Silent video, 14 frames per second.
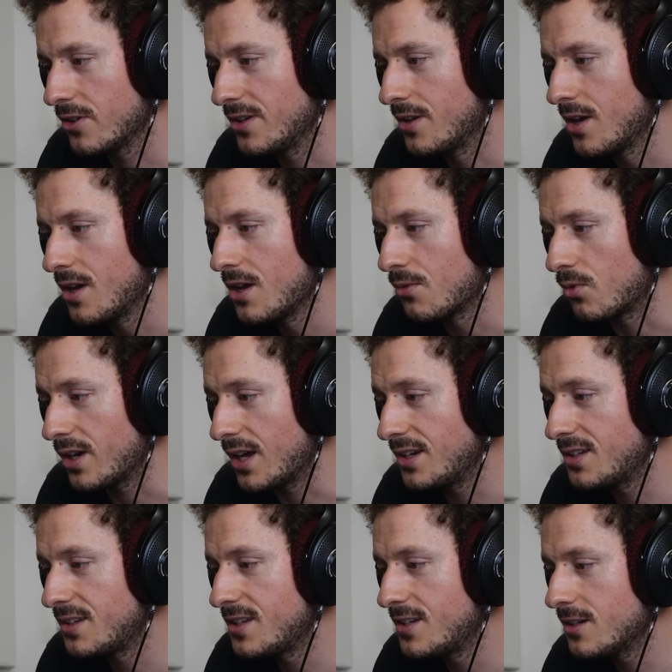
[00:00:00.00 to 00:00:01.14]
And what I
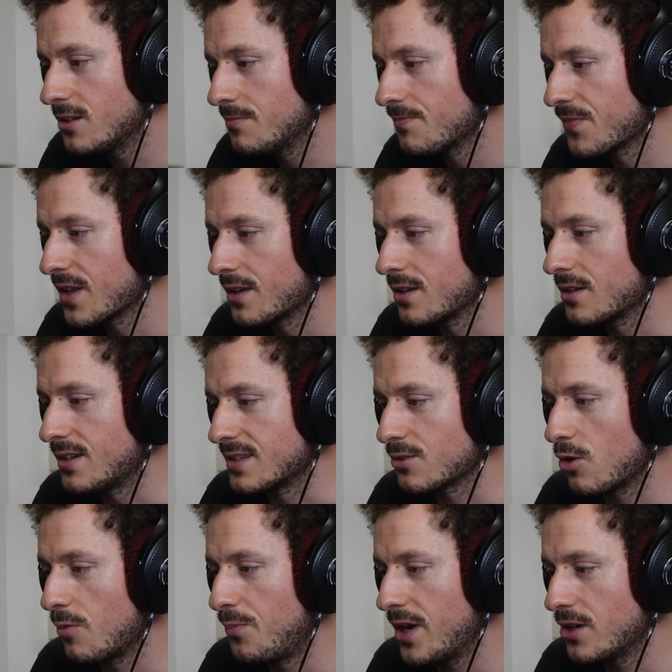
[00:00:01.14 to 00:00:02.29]
did here, let's
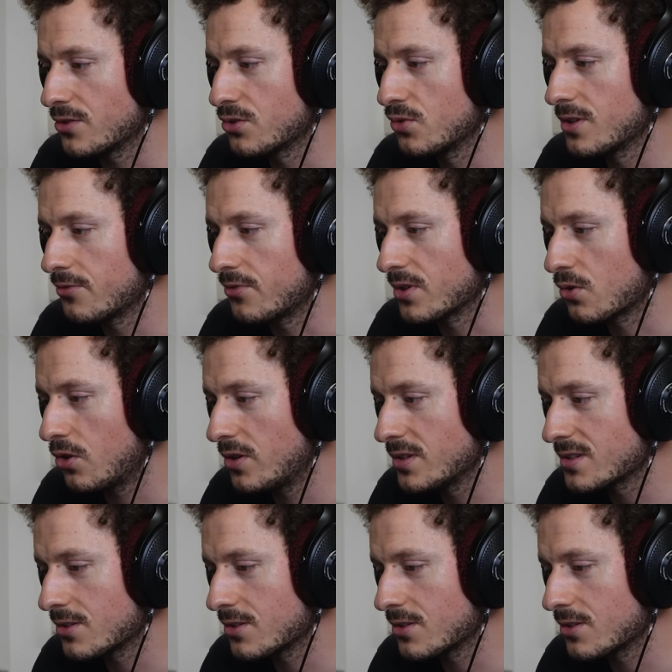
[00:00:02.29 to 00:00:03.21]
compare two different chords.